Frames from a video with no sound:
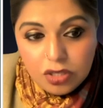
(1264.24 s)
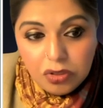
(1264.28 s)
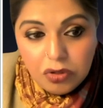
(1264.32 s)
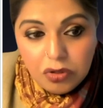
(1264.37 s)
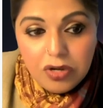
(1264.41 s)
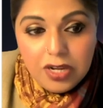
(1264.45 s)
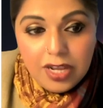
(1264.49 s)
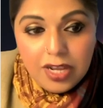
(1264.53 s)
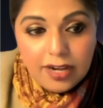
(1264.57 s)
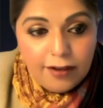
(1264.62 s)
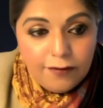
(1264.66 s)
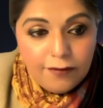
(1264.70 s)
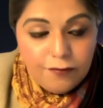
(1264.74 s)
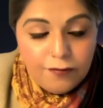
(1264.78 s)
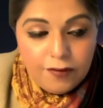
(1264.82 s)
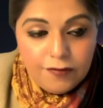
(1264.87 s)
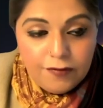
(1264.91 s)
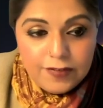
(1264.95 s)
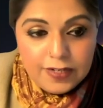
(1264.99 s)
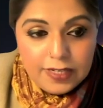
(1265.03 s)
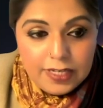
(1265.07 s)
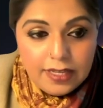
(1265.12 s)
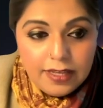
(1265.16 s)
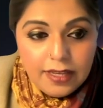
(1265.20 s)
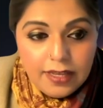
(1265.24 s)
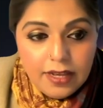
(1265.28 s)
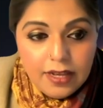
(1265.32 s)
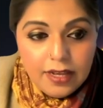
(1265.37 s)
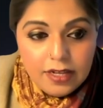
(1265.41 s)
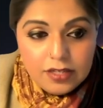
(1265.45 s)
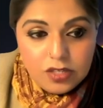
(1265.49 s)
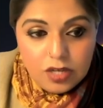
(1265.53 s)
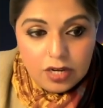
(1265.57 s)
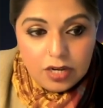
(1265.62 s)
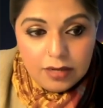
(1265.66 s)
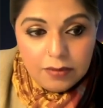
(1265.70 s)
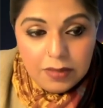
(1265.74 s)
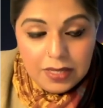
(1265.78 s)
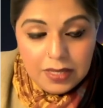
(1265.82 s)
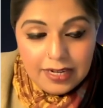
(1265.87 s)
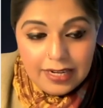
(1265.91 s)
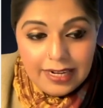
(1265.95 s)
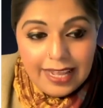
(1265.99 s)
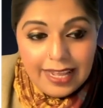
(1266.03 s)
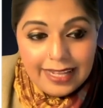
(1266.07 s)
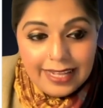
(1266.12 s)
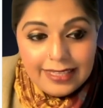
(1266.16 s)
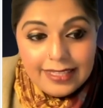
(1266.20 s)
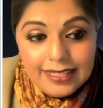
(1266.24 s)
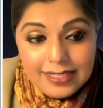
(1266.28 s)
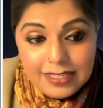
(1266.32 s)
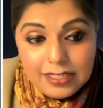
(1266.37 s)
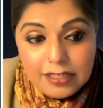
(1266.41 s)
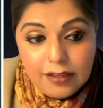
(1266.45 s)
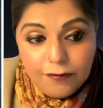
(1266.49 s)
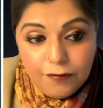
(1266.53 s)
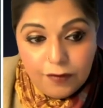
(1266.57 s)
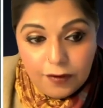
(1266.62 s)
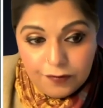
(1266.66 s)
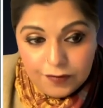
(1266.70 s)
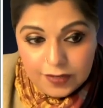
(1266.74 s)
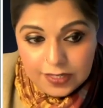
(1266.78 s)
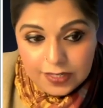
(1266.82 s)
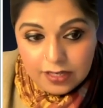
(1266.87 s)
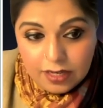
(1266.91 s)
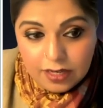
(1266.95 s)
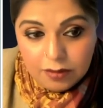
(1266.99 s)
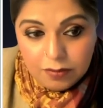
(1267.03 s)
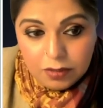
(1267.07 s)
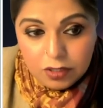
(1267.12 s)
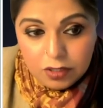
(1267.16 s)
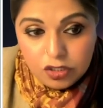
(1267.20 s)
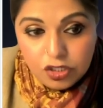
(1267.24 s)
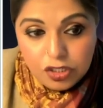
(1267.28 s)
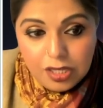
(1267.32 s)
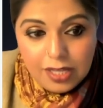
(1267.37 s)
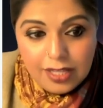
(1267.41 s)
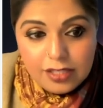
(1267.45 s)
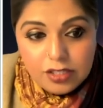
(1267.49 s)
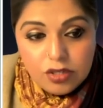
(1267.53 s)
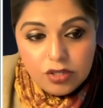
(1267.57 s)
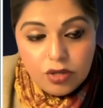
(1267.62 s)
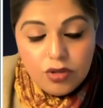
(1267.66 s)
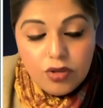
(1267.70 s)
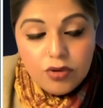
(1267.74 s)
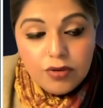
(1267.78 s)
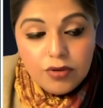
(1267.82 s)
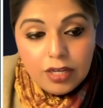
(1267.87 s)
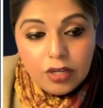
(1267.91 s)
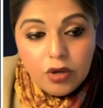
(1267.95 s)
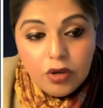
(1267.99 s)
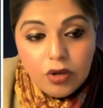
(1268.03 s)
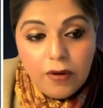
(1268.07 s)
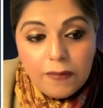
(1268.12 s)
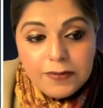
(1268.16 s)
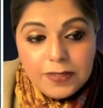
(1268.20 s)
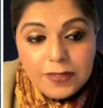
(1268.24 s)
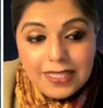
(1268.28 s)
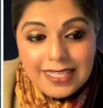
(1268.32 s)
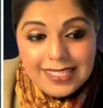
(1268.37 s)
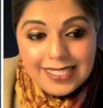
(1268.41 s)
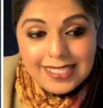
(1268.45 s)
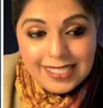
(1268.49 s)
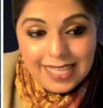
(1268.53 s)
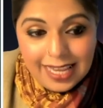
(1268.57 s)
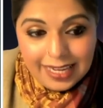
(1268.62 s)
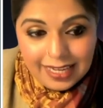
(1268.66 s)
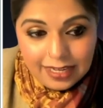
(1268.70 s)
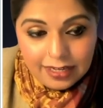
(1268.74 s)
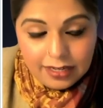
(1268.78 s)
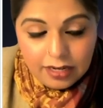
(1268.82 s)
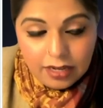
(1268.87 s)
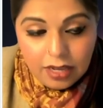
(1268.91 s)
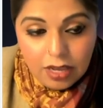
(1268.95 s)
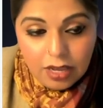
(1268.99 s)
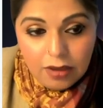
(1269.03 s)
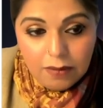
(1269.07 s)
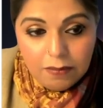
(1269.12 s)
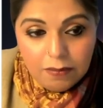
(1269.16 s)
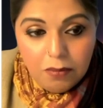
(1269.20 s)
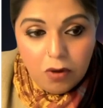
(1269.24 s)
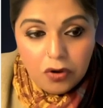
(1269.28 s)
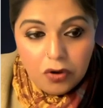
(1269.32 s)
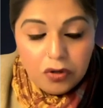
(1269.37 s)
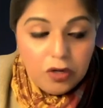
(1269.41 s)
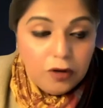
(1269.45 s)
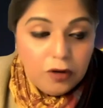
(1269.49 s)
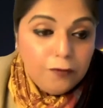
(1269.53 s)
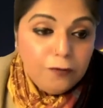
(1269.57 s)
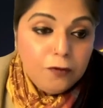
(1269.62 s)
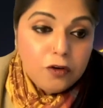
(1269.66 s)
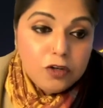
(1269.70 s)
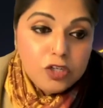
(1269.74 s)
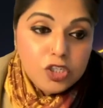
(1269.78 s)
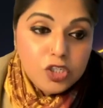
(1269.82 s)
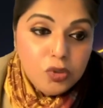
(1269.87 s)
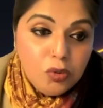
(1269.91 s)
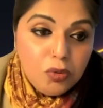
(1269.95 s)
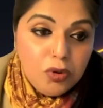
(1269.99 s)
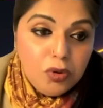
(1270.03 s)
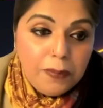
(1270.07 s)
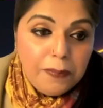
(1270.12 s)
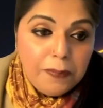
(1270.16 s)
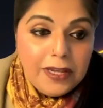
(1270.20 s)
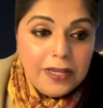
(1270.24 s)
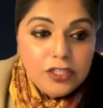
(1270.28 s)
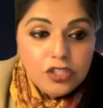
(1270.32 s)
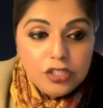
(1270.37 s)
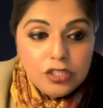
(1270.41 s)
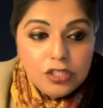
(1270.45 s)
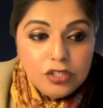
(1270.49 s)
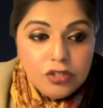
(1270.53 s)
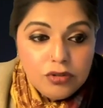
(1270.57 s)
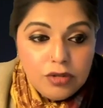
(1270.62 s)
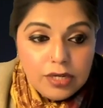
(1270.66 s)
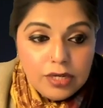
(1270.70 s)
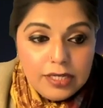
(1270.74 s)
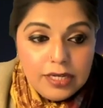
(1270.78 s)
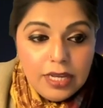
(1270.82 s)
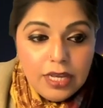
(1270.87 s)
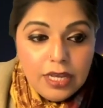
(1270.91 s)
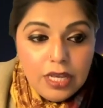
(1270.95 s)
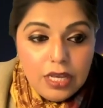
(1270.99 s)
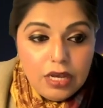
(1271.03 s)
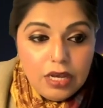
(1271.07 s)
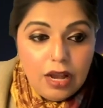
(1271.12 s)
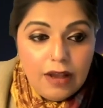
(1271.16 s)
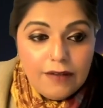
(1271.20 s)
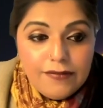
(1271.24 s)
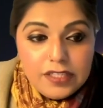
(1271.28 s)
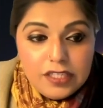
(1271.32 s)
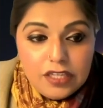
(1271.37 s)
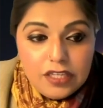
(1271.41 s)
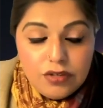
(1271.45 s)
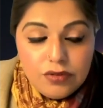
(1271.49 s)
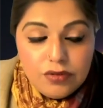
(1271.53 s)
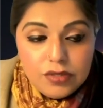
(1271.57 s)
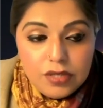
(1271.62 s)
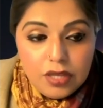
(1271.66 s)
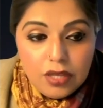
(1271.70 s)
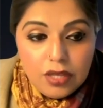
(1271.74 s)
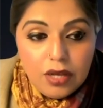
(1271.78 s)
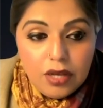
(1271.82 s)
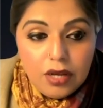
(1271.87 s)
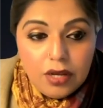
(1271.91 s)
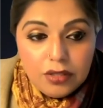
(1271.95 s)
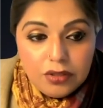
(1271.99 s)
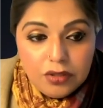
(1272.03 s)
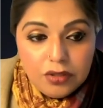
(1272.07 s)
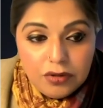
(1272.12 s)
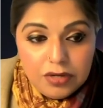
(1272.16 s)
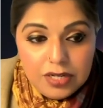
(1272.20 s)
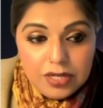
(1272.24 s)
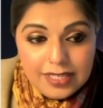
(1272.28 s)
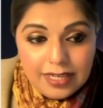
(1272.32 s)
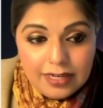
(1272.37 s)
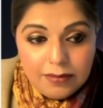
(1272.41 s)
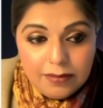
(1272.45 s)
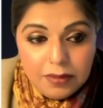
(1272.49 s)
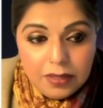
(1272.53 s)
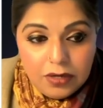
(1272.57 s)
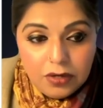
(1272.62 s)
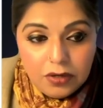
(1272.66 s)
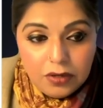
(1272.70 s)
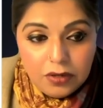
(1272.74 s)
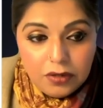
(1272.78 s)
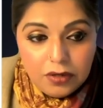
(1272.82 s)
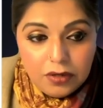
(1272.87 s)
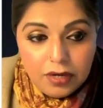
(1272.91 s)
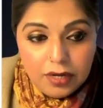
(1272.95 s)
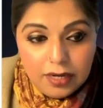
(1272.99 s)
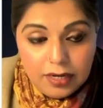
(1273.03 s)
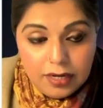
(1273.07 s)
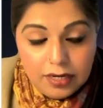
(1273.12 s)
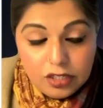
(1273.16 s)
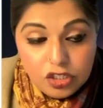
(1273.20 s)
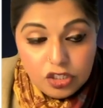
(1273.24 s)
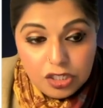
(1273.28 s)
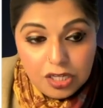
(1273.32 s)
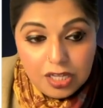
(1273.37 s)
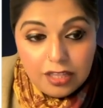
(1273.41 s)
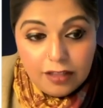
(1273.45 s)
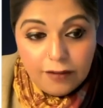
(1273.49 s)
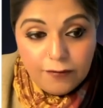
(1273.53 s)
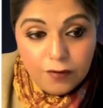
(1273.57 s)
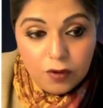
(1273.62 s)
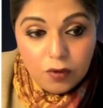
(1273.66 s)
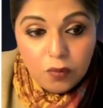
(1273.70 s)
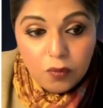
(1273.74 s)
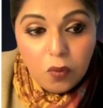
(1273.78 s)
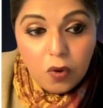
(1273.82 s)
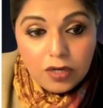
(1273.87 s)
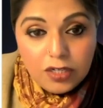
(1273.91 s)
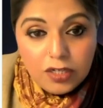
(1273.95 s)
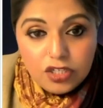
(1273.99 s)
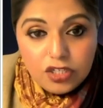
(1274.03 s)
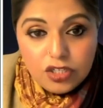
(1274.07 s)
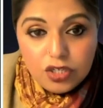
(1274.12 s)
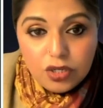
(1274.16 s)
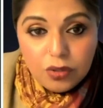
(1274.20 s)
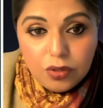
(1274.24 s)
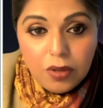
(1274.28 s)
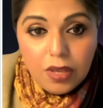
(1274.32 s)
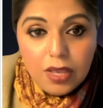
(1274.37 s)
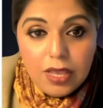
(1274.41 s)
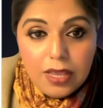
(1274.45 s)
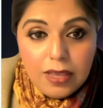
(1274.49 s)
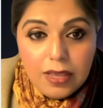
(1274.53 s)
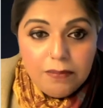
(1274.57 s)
There's a 30 and a 50 centimeter length. This is a 50 centimeter sheet, so you can go up to the second marker. For a shorter patient, you can obviously use a 30 centimeter sheet if you wanted to.